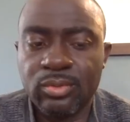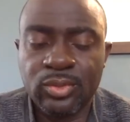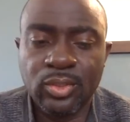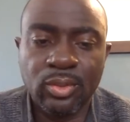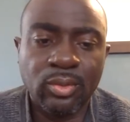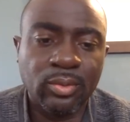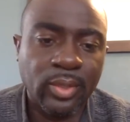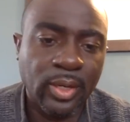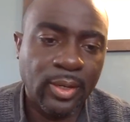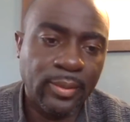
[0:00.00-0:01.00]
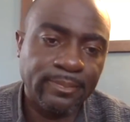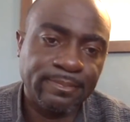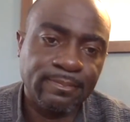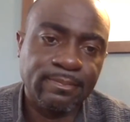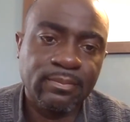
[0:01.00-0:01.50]
So
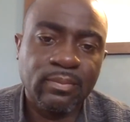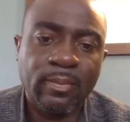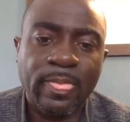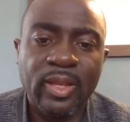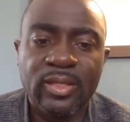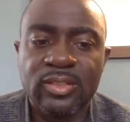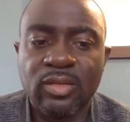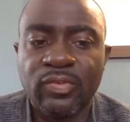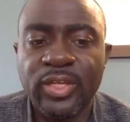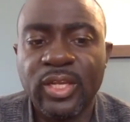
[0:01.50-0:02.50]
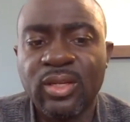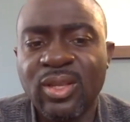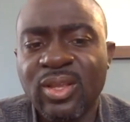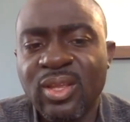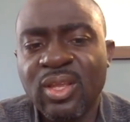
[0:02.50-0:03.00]
and stuff like that.
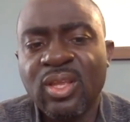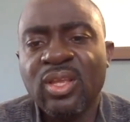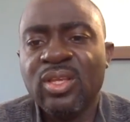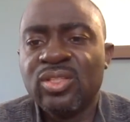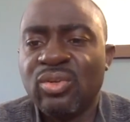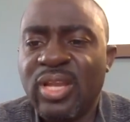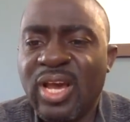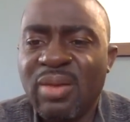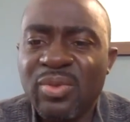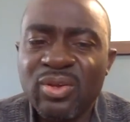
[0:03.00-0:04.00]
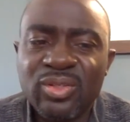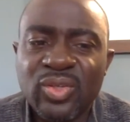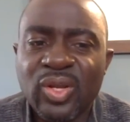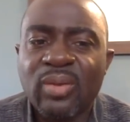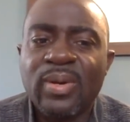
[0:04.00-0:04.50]
So now I'm gonna
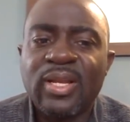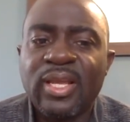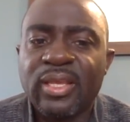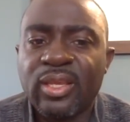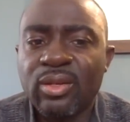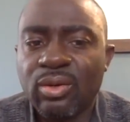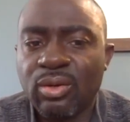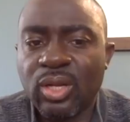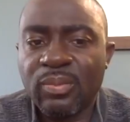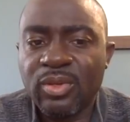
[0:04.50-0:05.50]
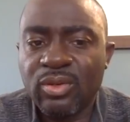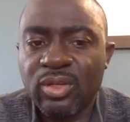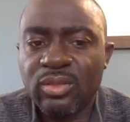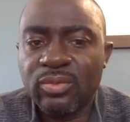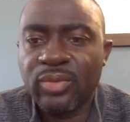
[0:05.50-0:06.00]
talk about like,
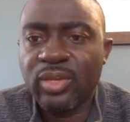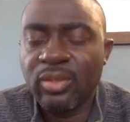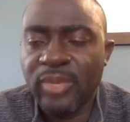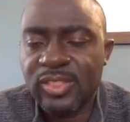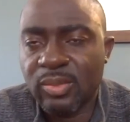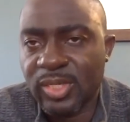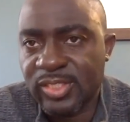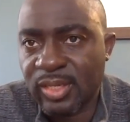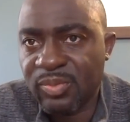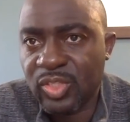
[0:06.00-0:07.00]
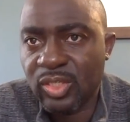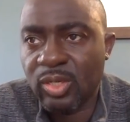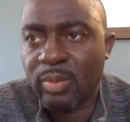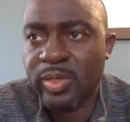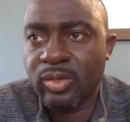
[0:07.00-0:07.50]
we're gonna make some assumption.
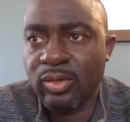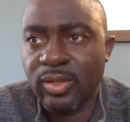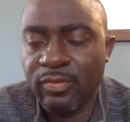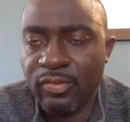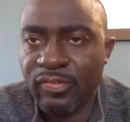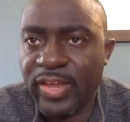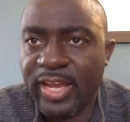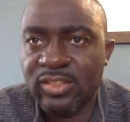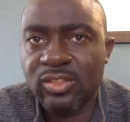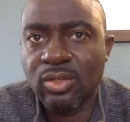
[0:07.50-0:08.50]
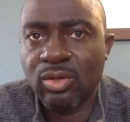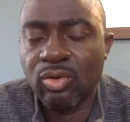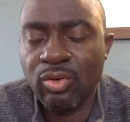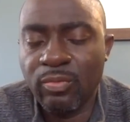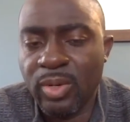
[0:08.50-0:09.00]
I'm gonna give you facts.
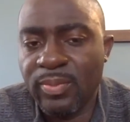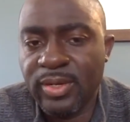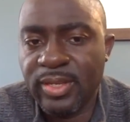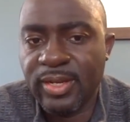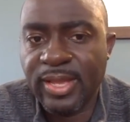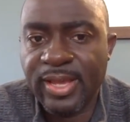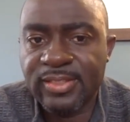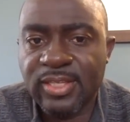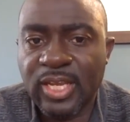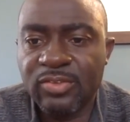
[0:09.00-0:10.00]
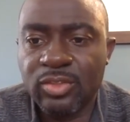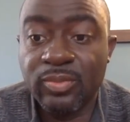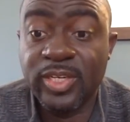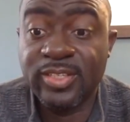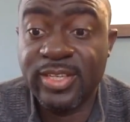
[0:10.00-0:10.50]
So you remember the last live stream
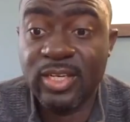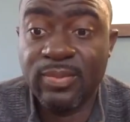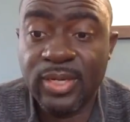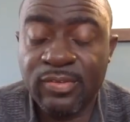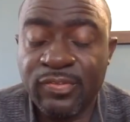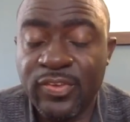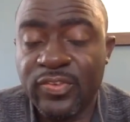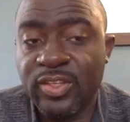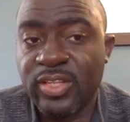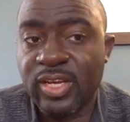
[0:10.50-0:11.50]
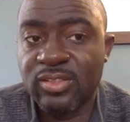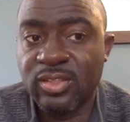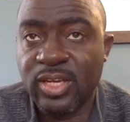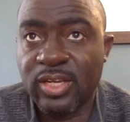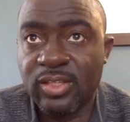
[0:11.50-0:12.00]
that I did about a
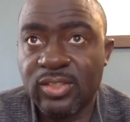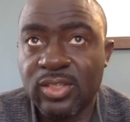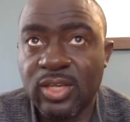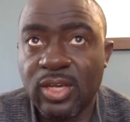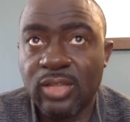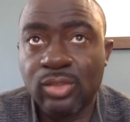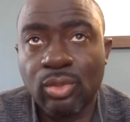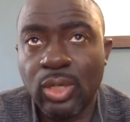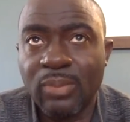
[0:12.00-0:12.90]
$50,000 solar.